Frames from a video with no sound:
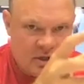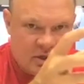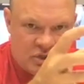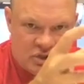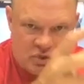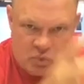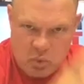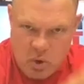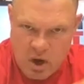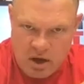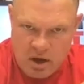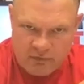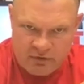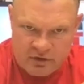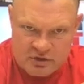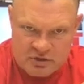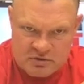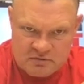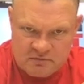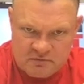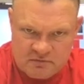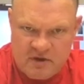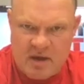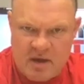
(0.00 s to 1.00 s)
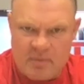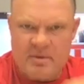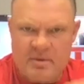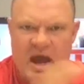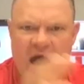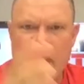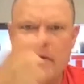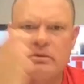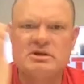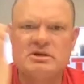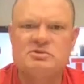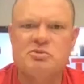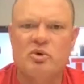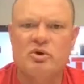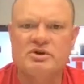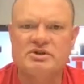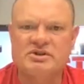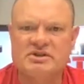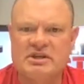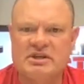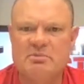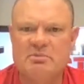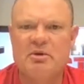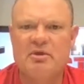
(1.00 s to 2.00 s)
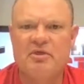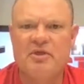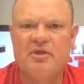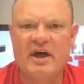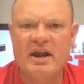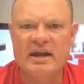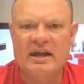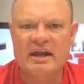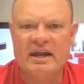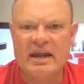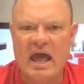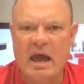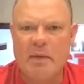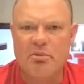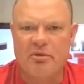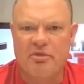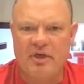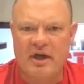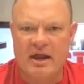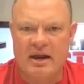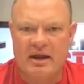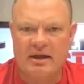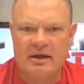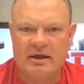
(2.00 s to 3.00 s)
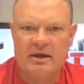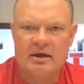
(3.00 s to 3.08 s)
12 years with family, I was more sympathetic and empathetic